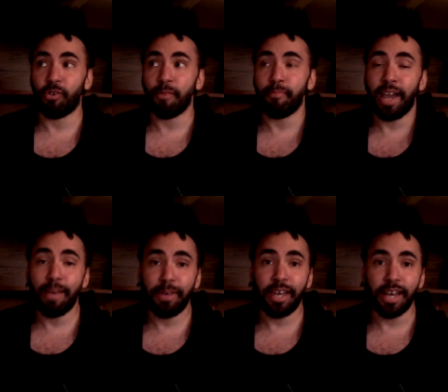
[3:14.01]
or
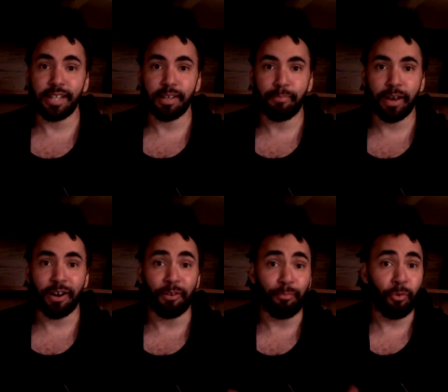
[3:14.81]
maybe it's
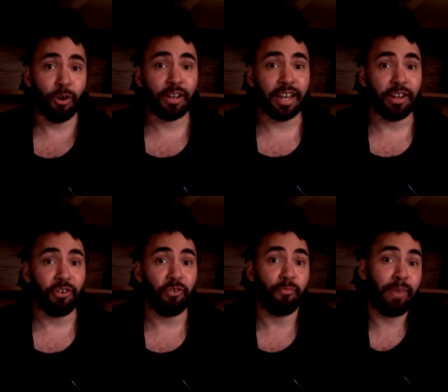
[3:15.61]
about Morgan who